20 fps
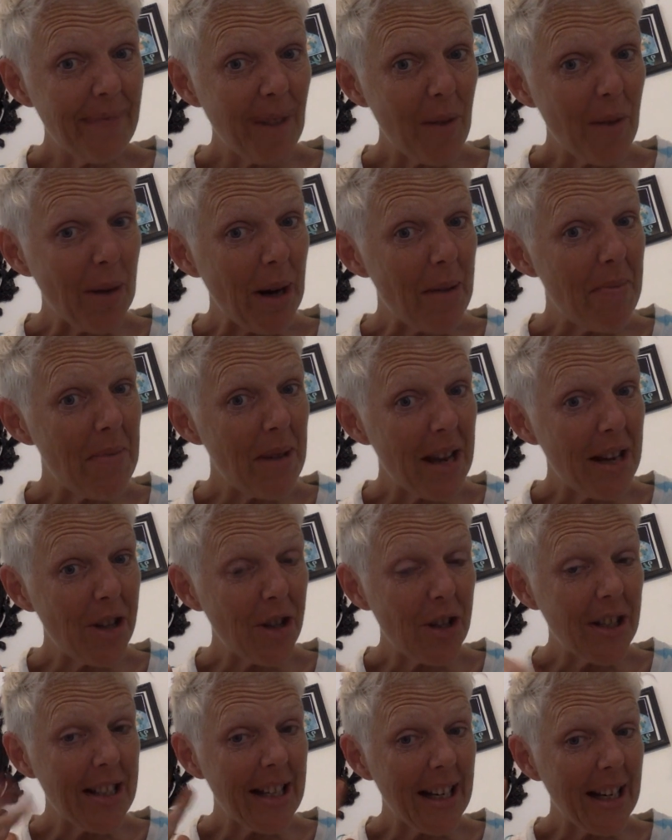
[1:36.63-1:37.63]
When I'm
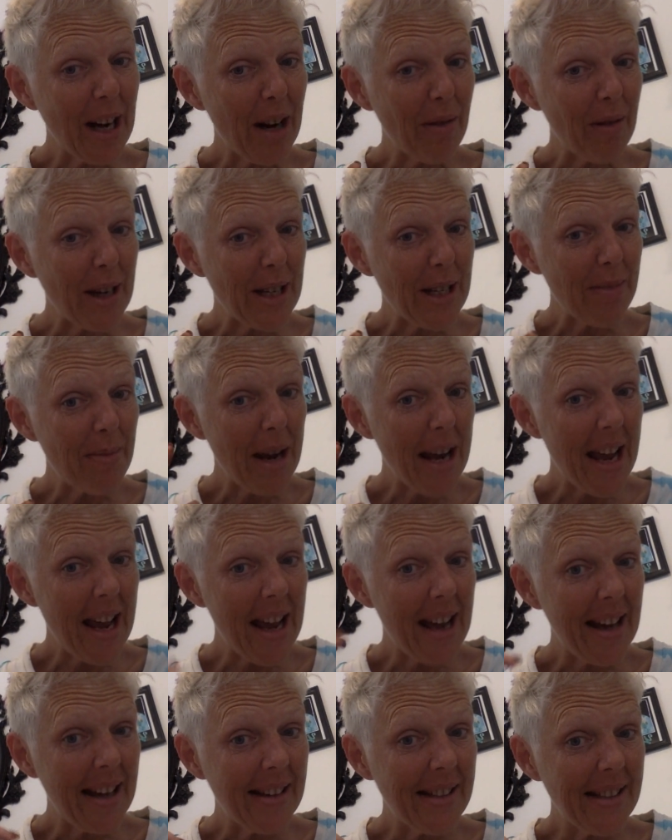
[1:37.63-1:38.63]
patient and I rest my
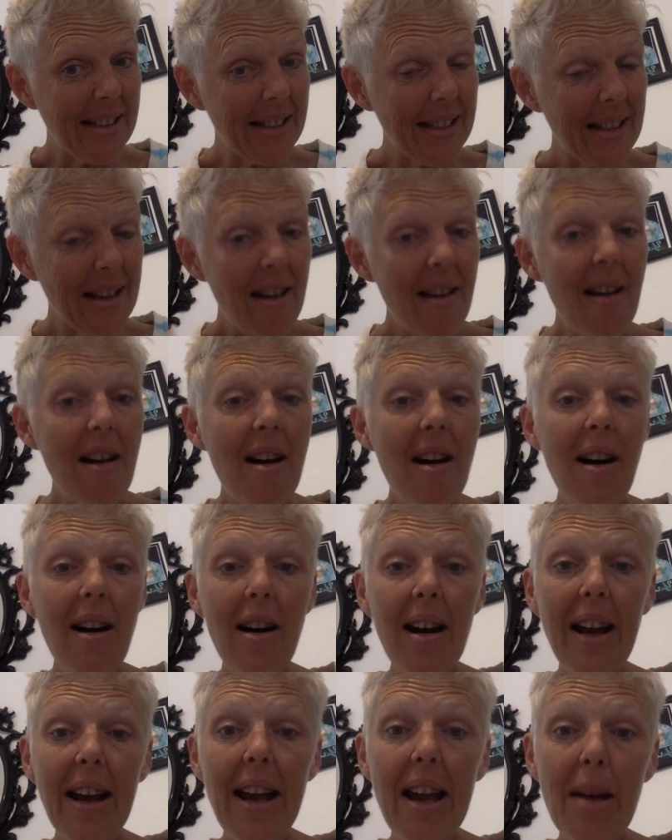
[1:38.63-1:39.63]
hands,
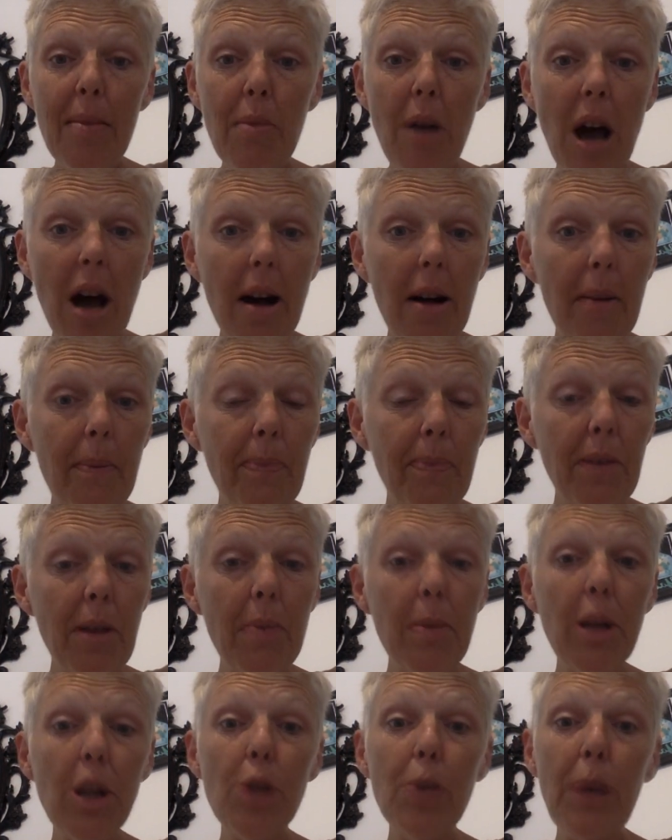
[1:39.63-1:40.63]
I am
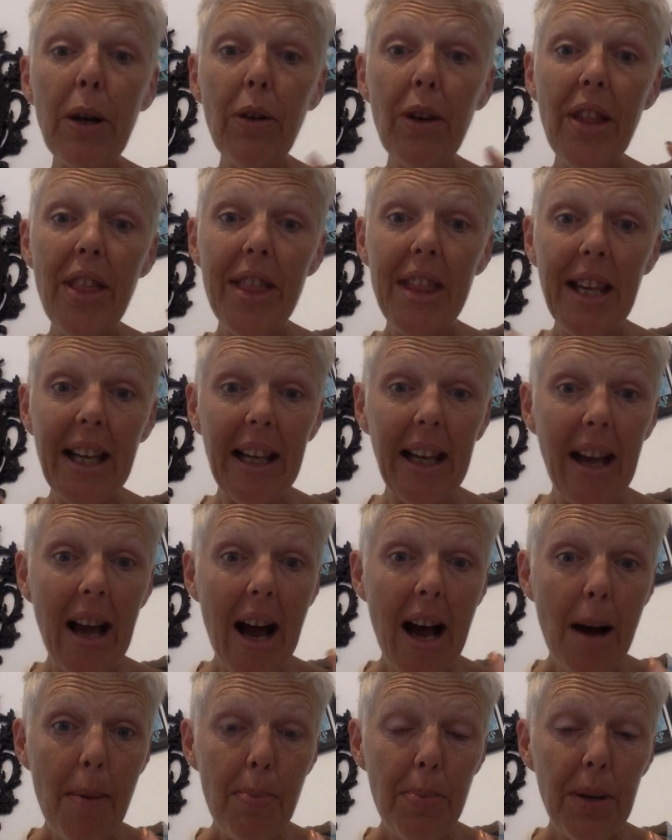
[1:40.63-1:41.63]
much better at thicking
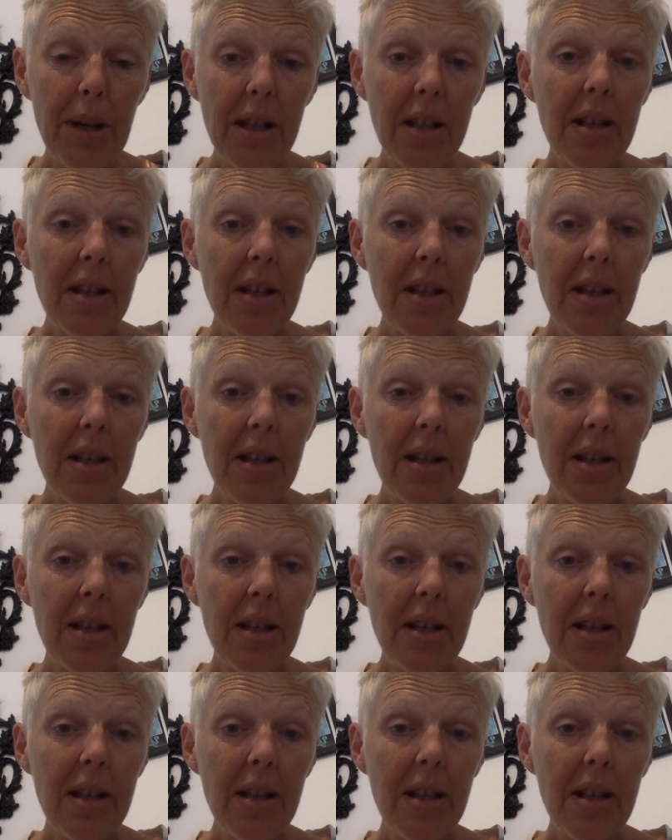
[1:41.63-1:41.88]
up.